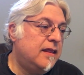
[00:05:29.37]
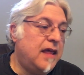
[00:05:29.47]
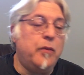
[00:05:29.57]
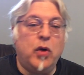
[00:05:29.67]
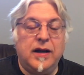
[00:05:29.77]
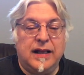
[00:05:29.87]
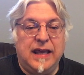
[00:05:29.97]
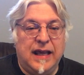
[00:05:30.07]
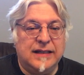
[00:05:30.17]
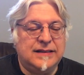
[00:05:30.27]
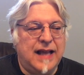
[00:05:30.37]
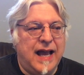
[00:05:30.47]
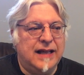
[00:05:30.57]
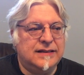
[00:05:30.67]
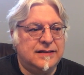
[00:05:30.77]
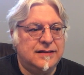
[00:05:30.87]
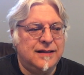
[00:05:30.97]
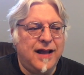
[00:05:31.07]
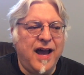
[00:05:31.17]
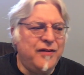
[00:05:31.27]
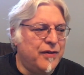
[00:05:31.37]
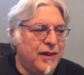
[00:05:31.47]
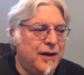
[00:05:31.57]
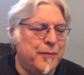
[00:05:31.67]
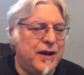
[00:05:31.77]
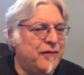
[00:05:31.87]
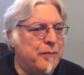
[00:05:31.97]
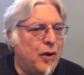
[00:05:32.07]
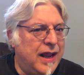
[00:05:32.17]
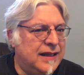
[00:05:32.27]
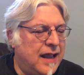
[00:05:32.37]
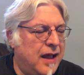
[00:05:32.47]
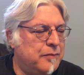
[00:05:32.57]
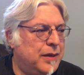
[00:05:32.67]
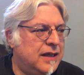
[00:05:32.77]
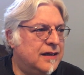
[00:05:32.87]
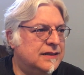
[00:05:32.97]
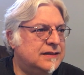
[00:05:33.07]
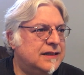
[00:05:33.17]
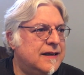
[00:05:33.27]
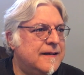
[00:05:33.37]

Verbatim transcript: Then one of the kids has kind of a little bit of a breakdown because